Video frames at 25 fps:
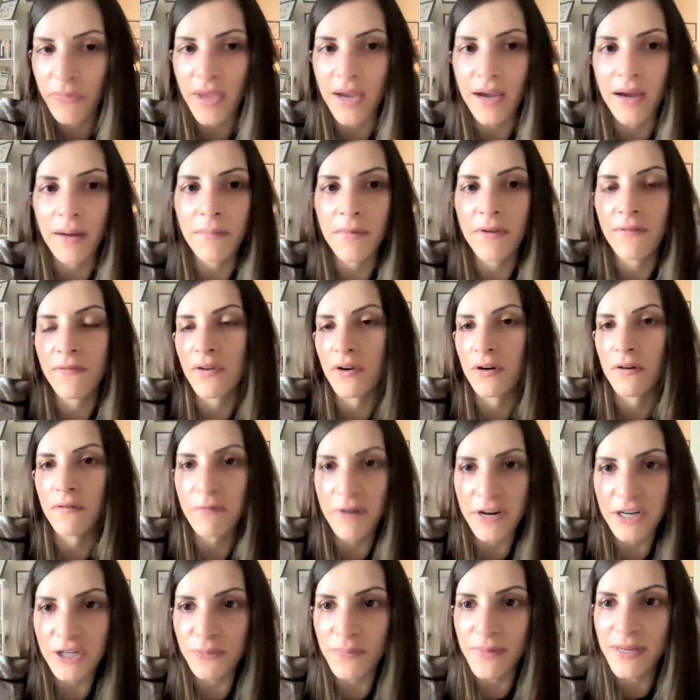Um, if you're a
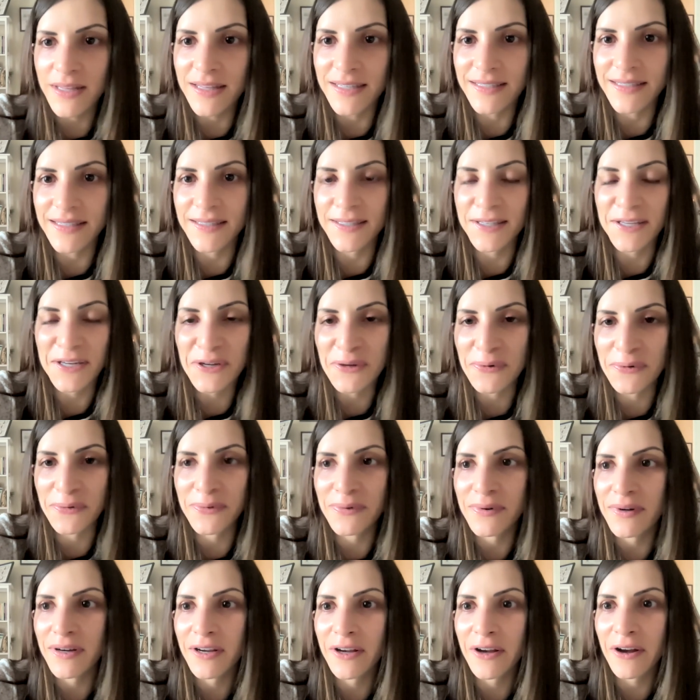freshman, this is a new